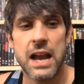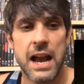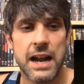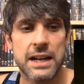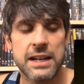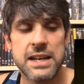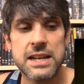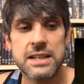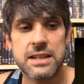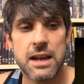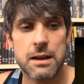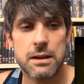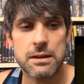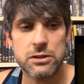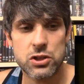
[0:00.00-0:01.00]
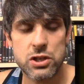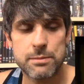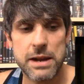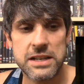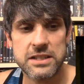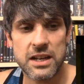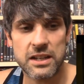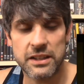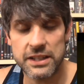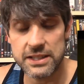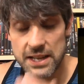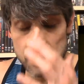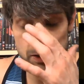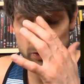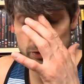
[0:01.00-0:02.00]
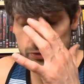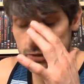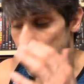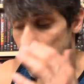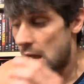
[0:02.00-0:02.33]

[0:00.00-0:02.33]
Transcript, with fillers: and he she basically tells